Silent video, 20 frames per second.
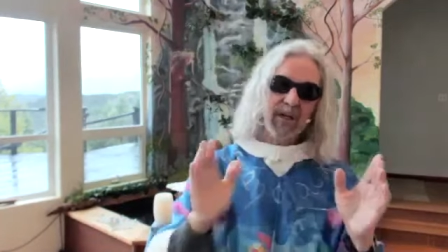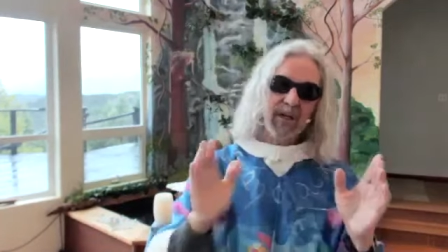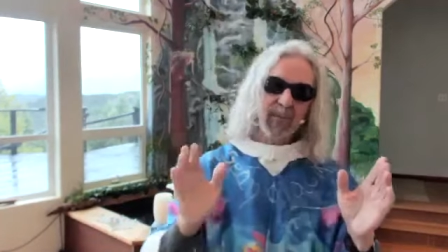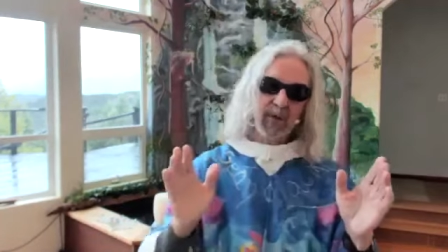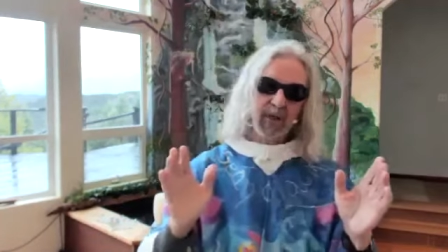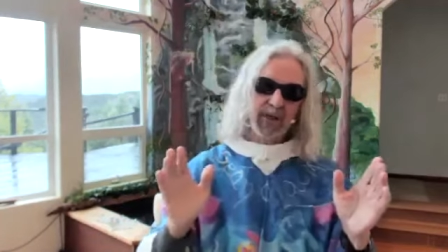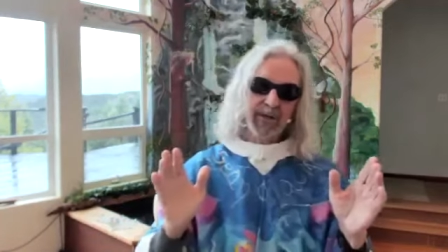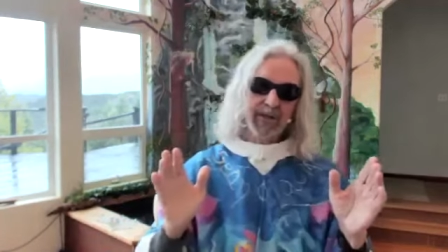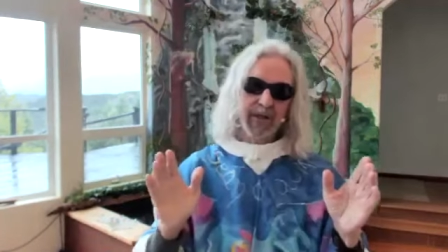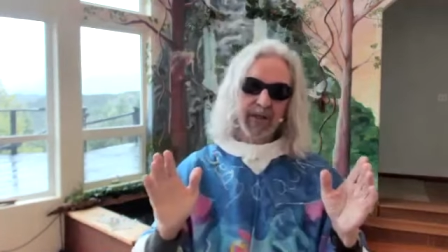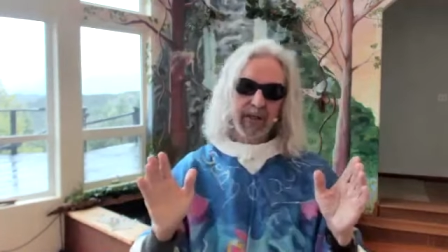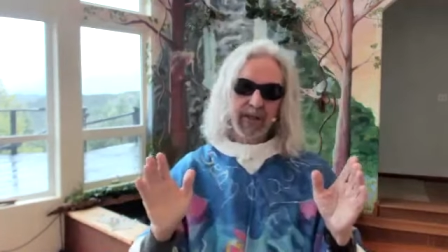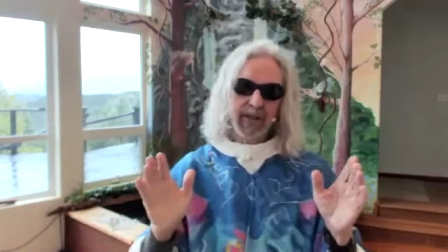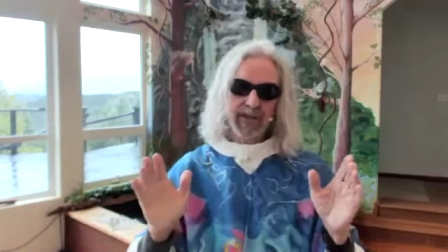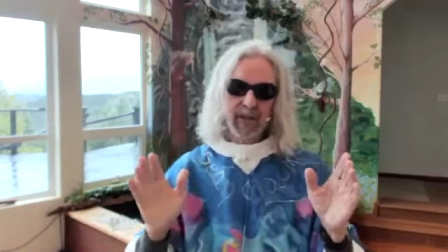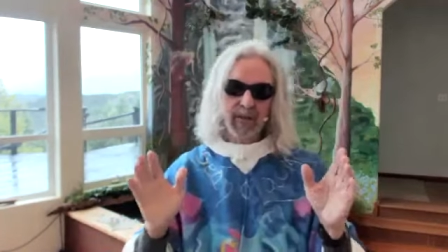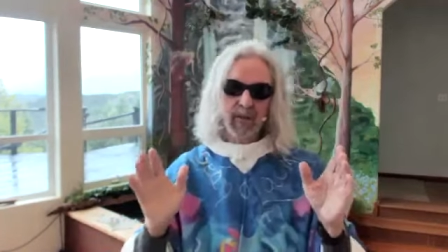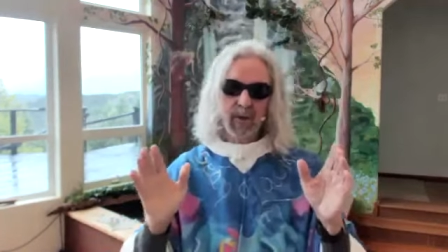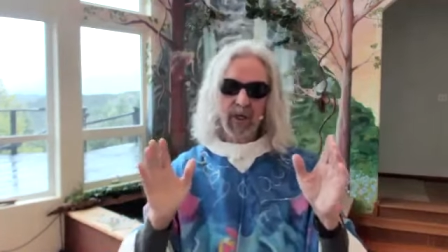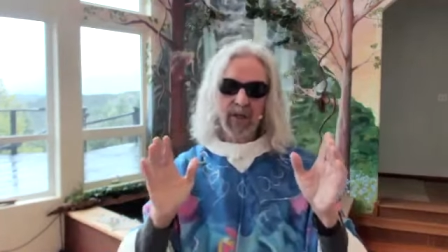point then is
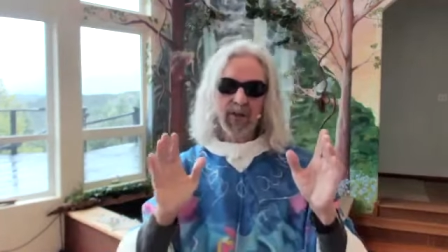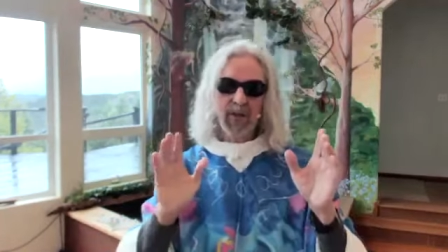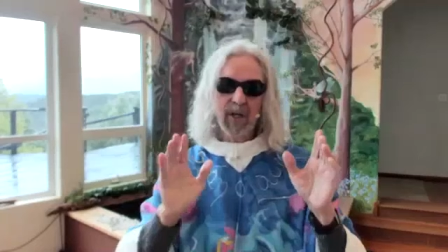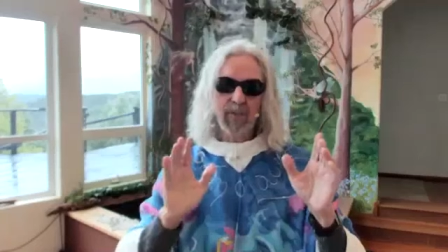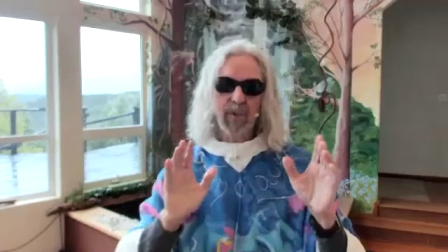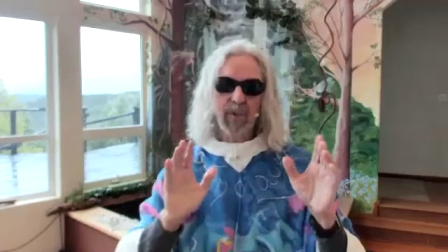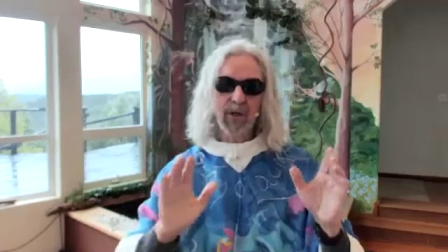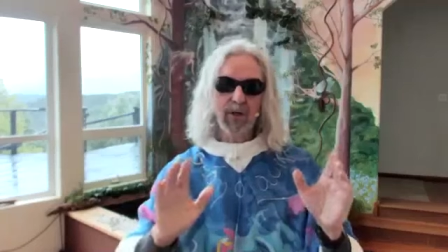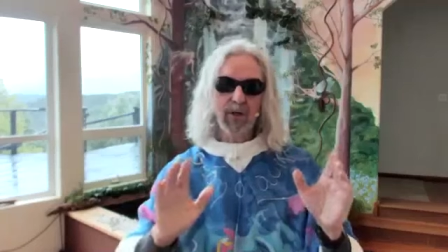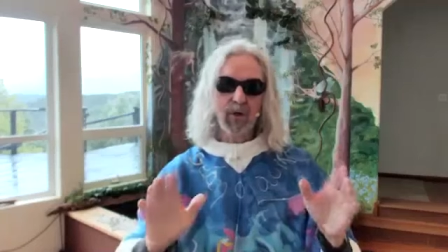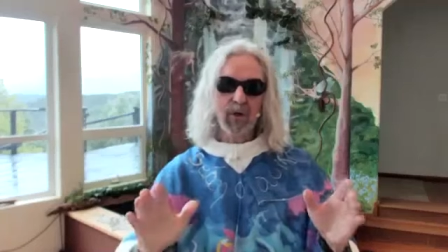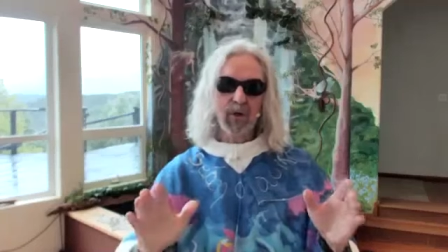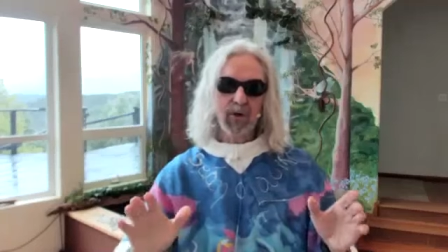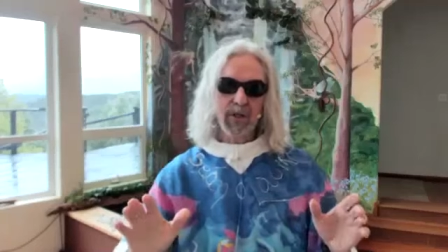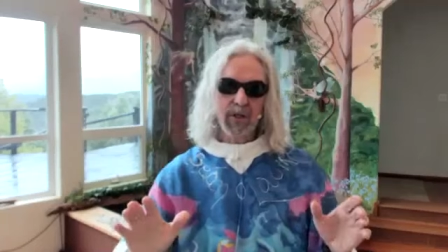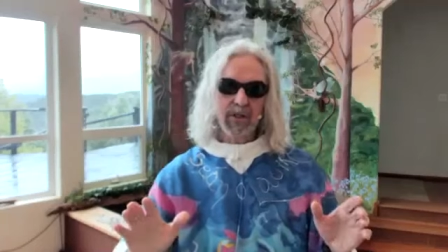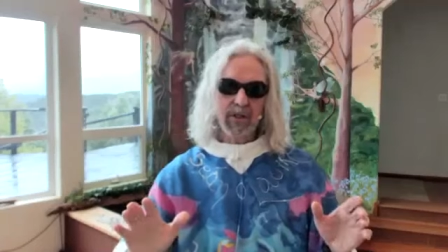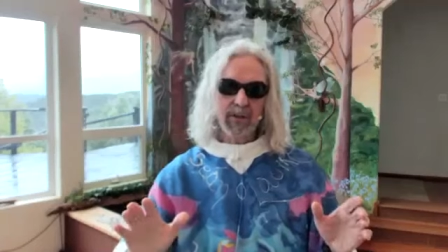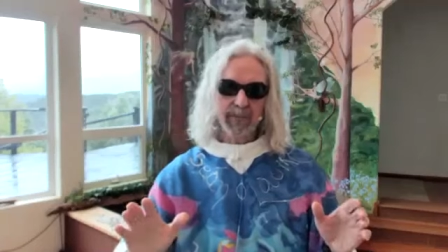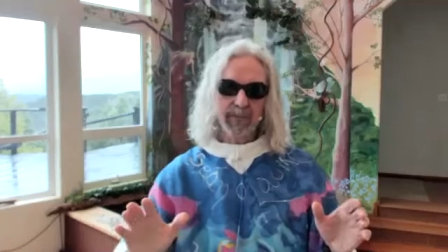I'm going to talk about
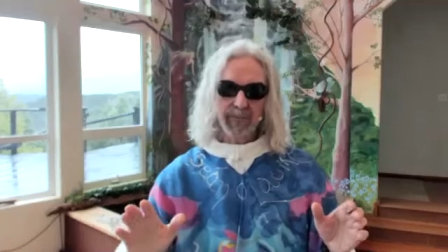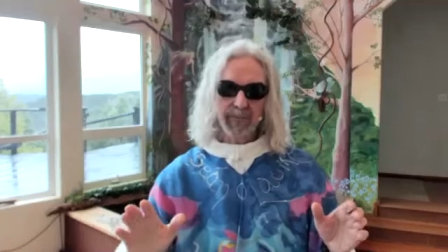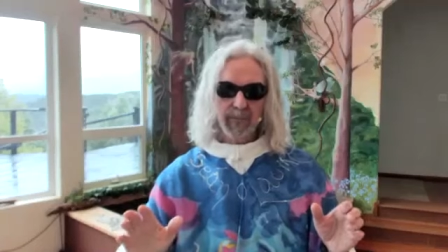Eucharist,